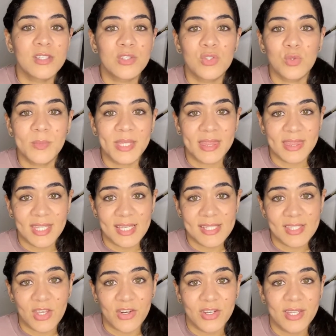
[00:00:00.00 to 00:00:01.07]
consuming
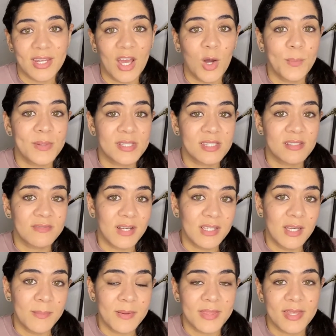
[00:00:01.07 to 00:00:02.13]
things that are going to help us
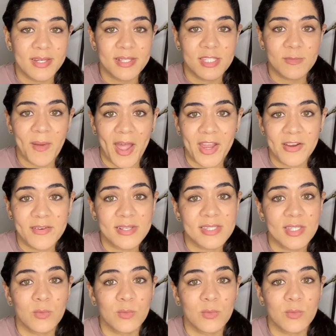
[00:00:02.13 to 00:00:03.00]
develop and that inspire us,